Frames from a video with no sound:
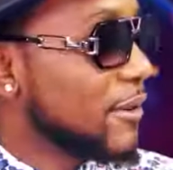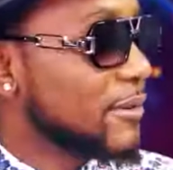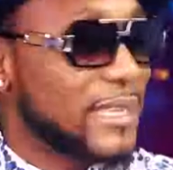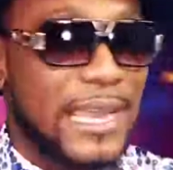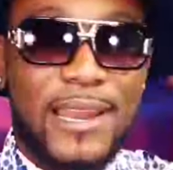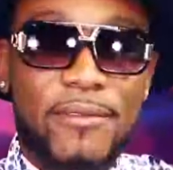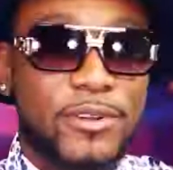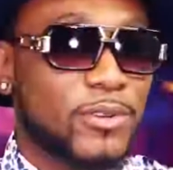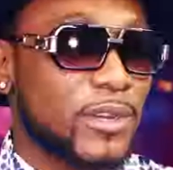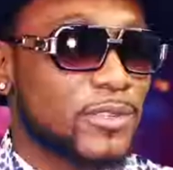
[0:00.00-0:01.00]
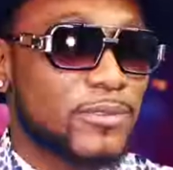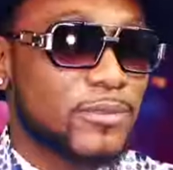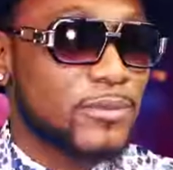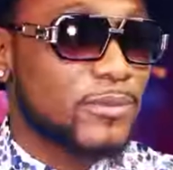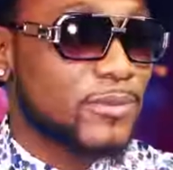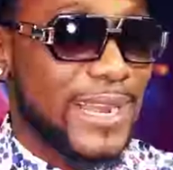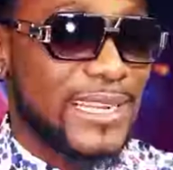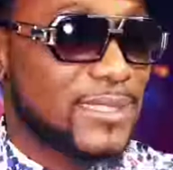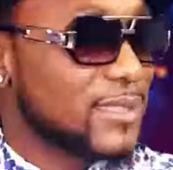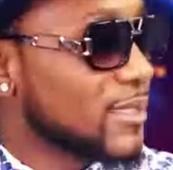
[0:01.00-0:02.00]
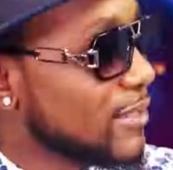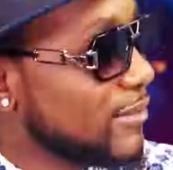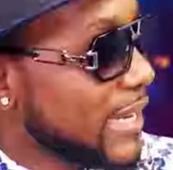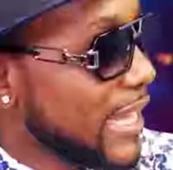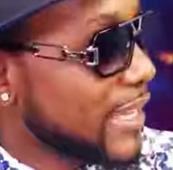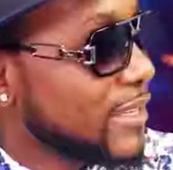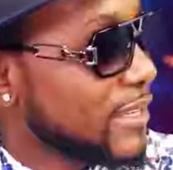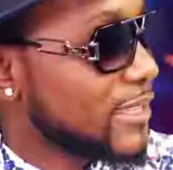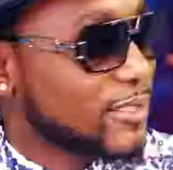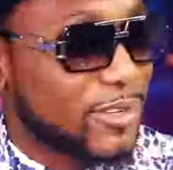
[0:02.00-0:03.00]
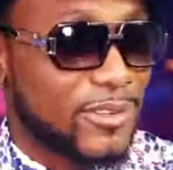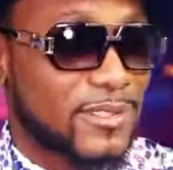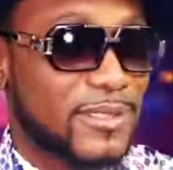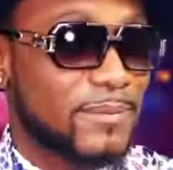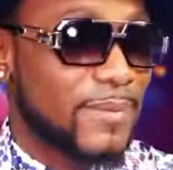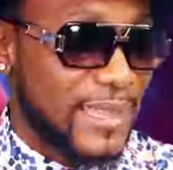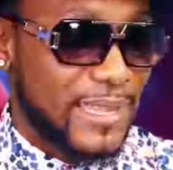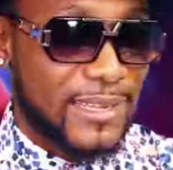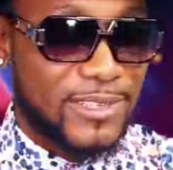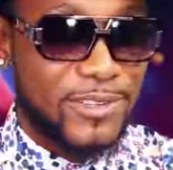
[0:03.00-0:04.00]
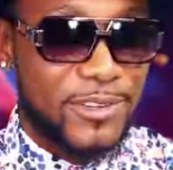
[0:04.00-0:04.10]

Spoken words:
I never knew how to write vernacular songs by then,